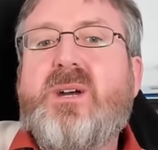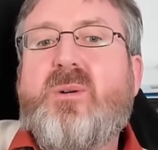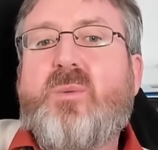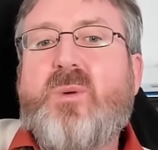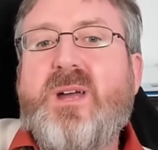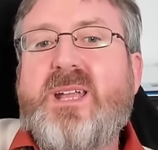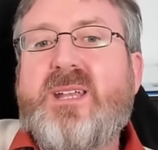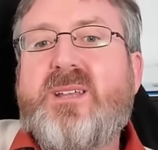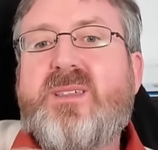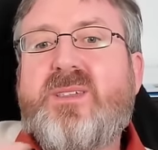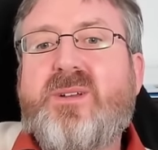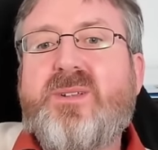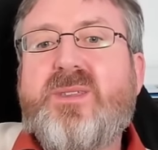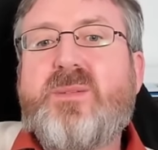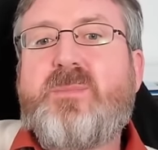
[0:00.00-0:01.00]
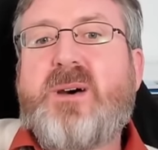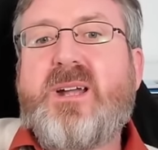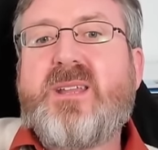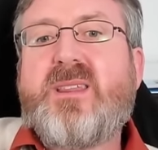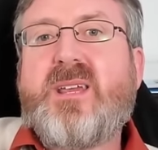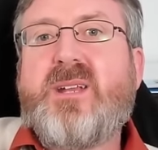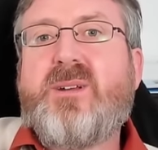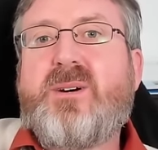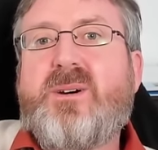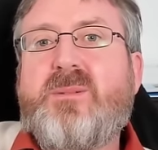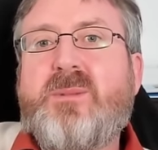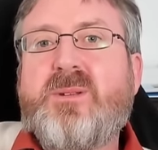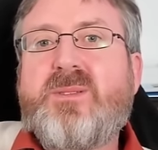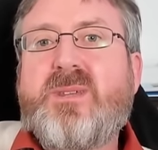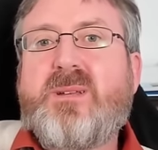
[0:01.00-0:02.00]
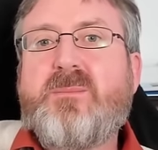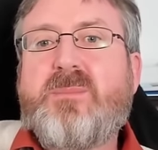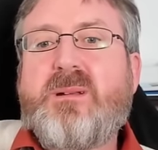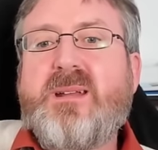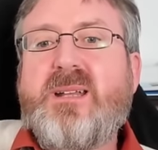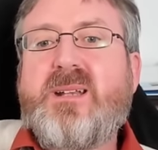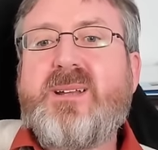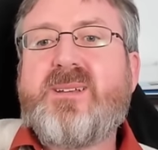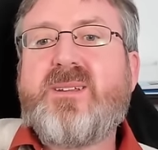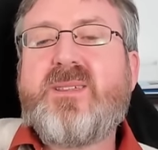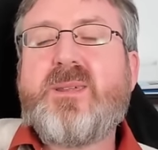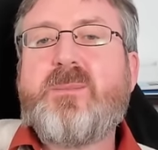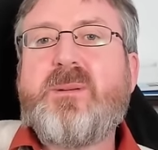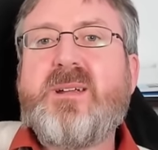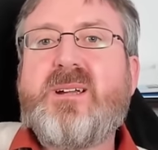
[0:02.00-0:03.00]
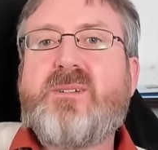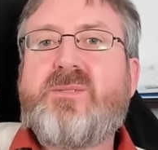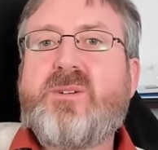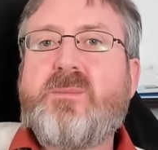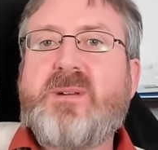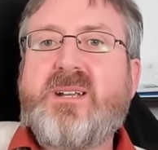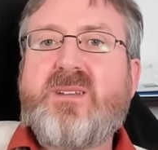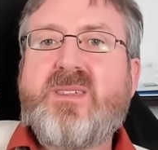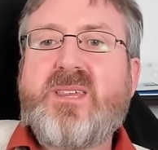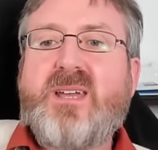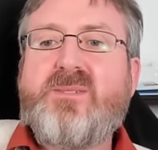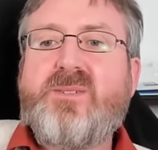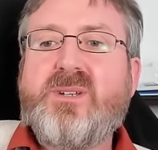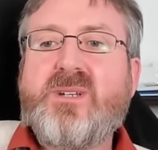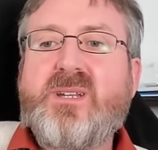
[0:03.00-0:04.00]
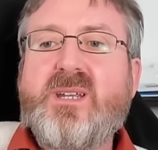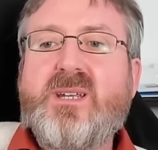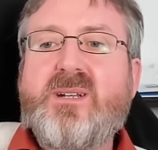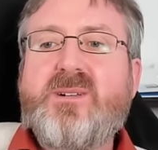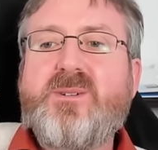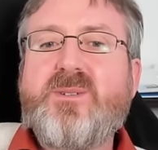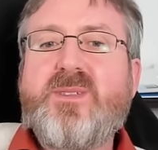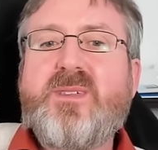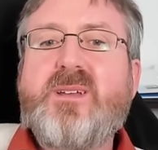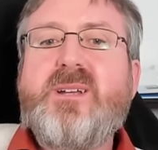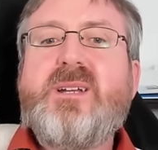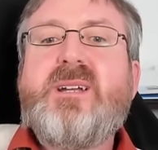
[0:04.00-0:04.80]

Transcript: when sunspots had almost completely disappeared for about 70 years.